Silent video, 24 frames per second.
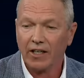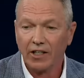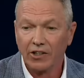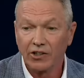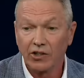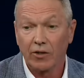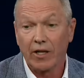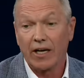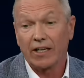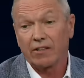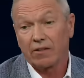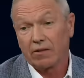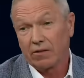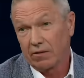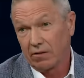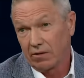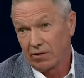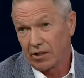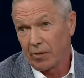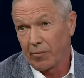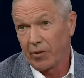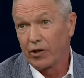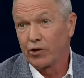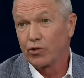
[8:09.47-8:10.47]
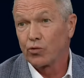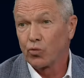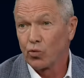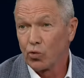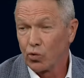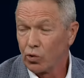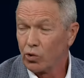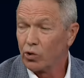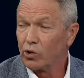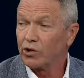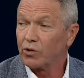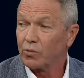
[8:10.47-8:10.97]
So that some of those
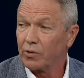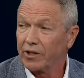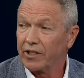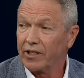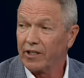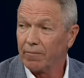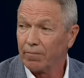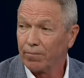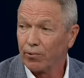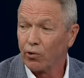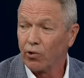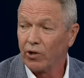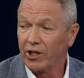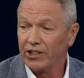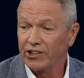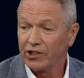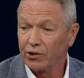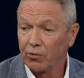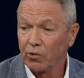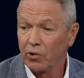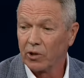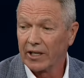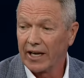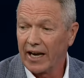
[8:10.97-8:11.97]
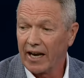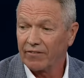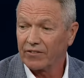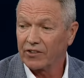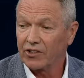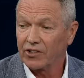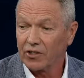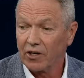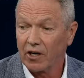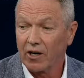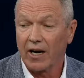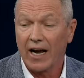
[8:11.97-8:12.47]
rules with the employees, you really have to
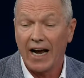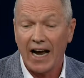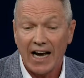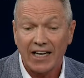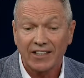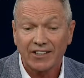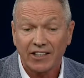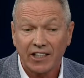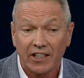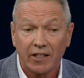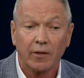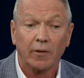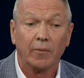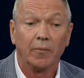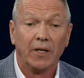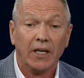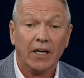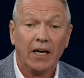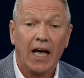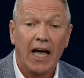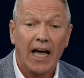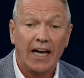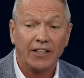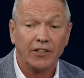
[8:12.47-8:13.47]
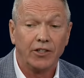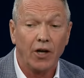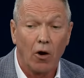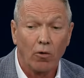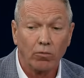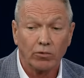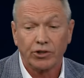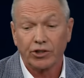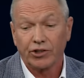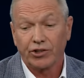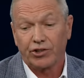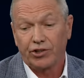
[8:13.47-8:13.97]
start asking them, hey,
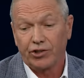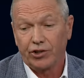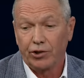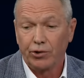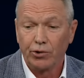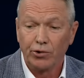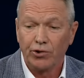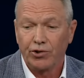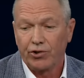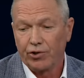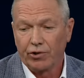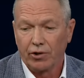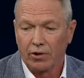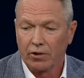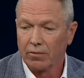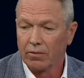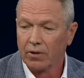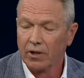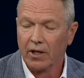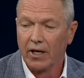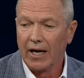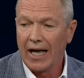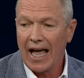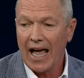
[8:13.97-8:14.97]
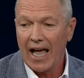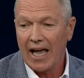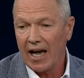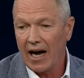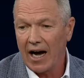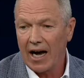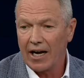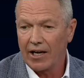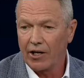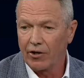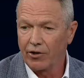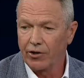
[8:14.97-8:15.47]
don't just use your
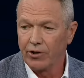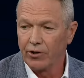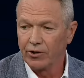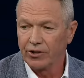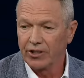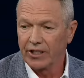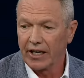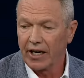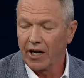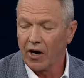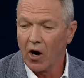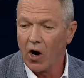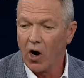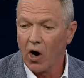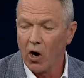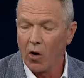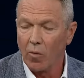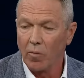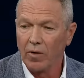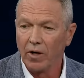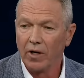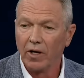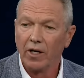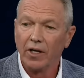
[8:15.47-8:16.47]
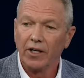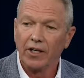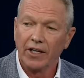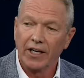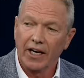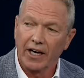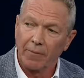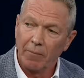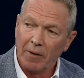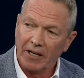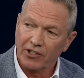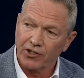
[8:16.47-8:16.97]
AI you're using at home. You
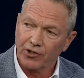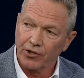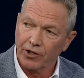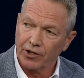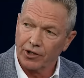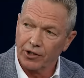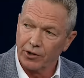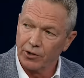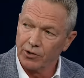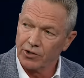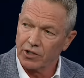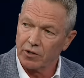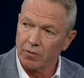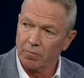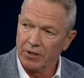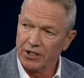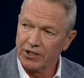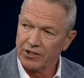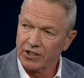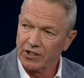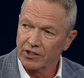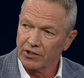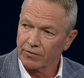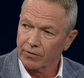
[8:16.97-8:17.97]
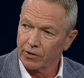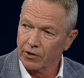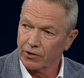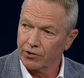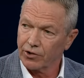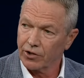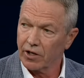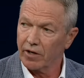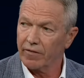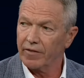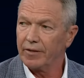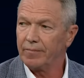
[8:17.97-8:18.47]
got to make sure you use the business
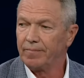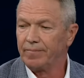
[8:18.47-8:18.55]
version of it.